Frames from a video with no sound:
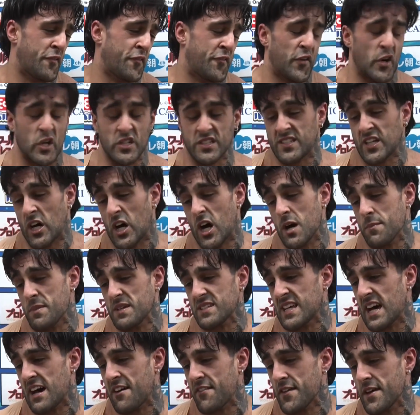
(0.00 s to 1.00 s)
fun time
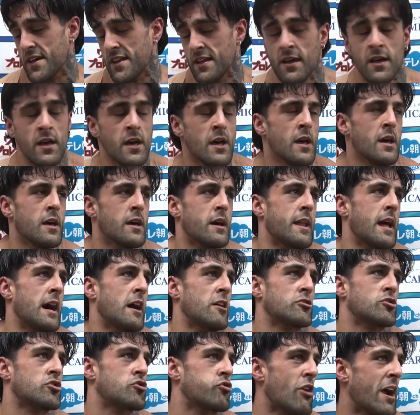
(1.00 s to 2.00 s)
he's having and
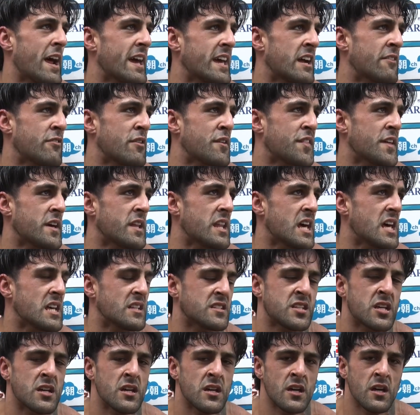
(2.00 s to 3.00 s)
how great everything
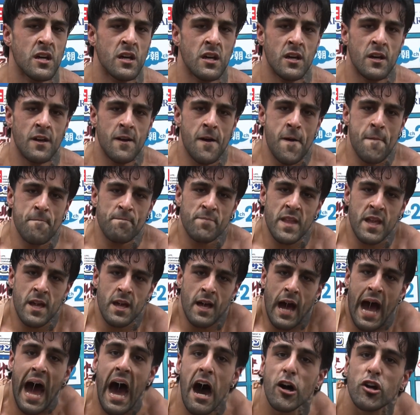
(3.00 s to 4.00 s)
is.
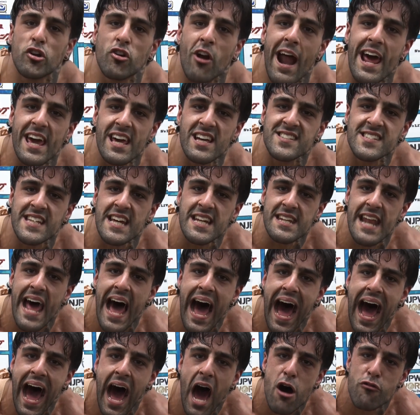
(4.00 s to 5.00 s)
How great is it
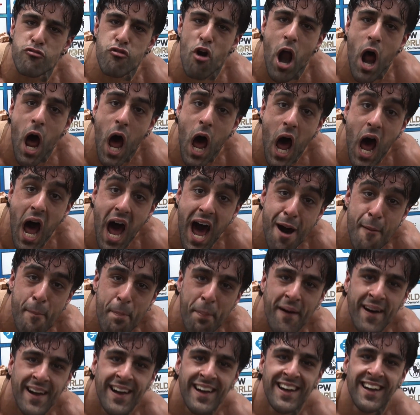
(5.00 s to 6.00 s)
now,
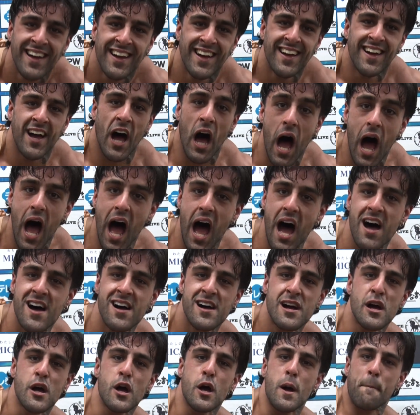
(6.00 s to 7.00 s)
Rob?
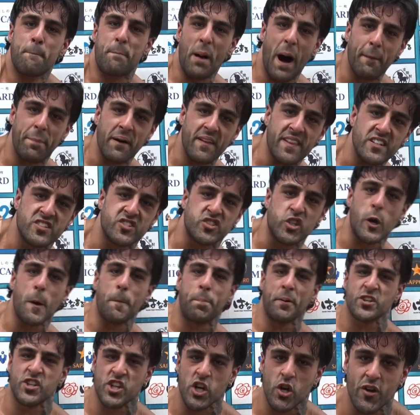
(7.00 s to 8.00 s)
Huh? Baba the
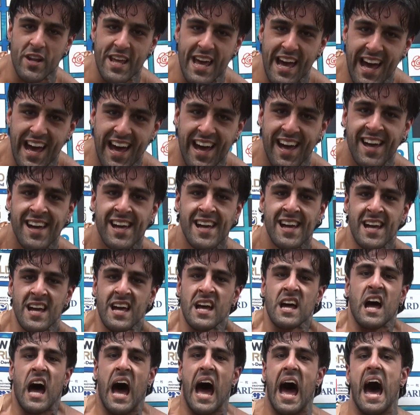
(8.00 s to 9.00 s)
Super Junior?
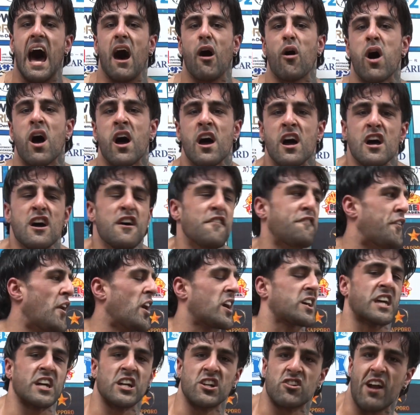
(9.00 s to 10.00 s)
How
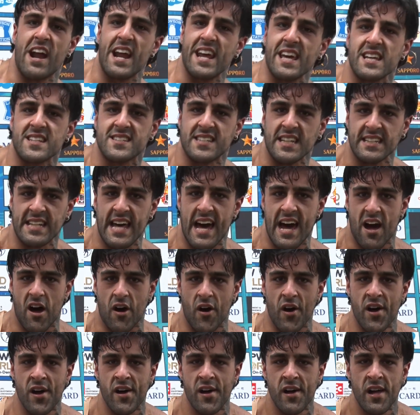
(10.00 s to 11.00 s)
fucking great is it
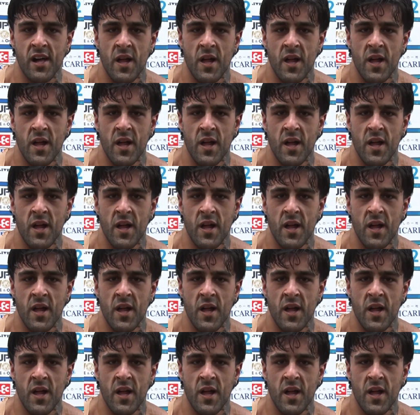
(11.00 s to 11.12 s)
now?